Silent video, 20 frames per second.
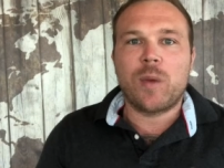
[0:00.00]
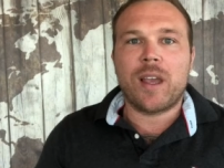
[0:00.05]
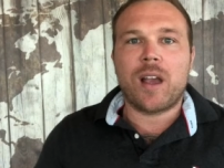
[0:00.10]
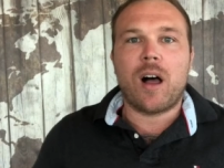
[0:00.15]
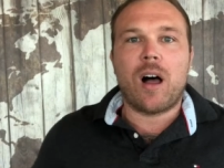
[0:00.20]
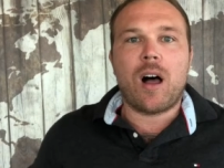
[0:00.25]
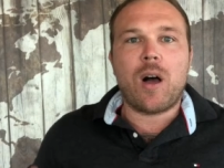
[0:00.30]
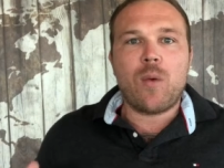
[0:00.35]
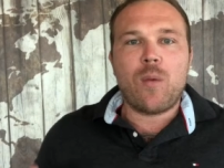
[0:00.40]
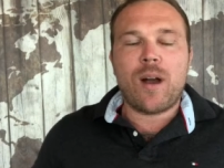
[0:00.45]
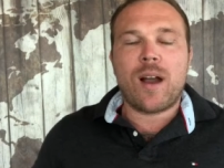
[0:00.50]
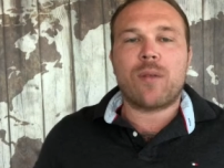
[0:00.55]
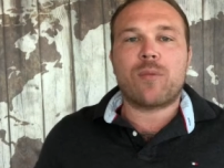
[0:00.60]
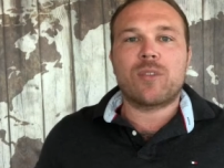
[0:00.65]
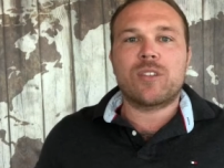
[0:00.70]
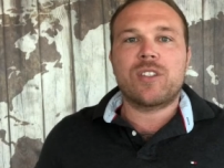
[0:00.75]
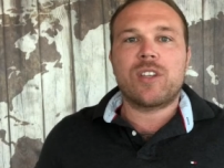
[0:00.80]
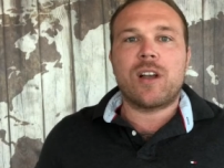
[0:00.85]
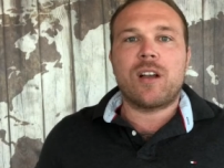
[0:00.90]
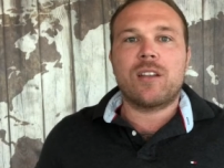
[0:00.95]
We all want
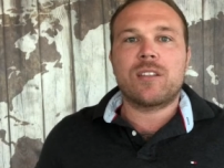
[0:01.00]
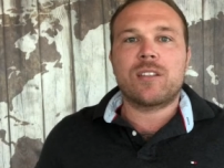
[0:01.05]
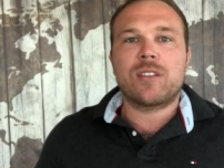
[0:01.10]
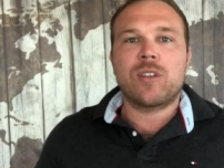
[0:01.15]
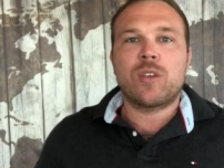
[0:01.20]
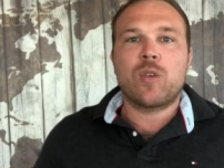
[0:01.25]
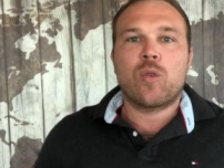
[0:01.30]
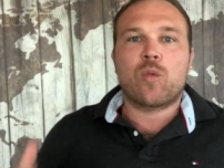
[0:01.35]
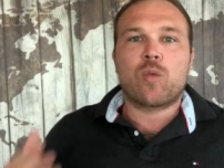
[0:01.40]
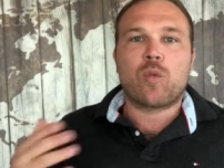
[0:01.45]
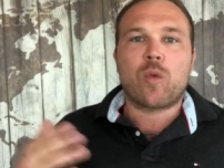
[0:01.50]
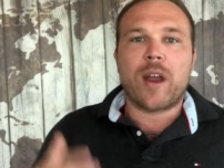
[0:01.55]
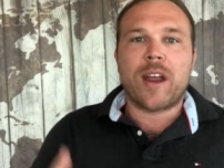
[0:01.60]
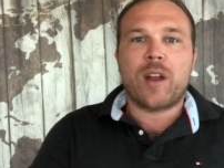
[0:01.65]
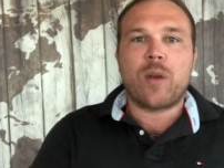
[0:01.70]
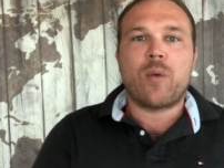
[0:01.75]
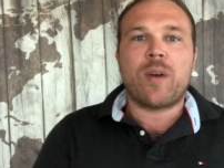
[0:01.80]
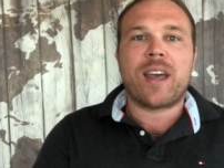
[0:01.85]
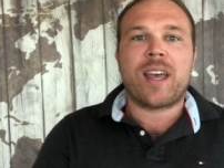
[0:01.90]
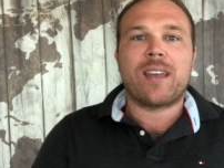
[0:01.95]
results
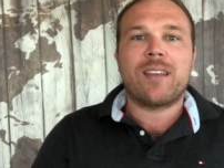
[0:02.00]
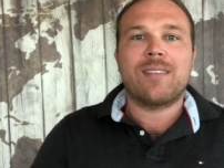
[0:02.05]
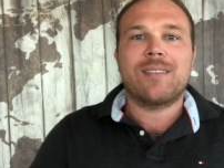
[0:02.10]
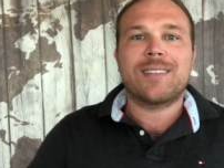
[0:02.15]
right away.